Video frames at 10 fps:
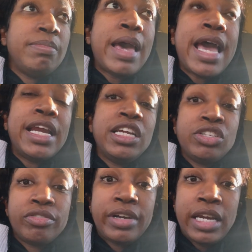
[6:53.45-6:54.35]
mat and his
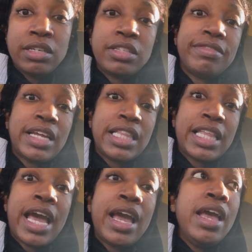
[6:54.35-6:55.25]
crate and stuff like
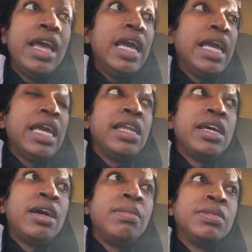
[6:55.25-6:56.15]
that,
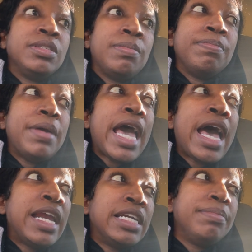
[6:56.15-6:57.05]
and some
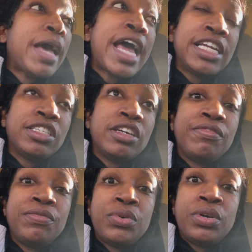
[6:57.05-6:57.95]
padding stuff
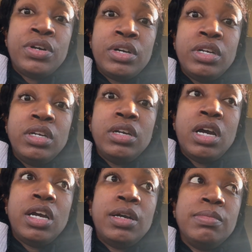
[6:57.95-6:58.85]
for
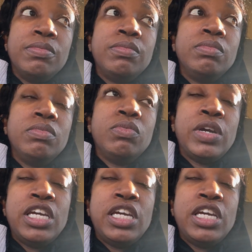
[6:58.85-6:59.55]
when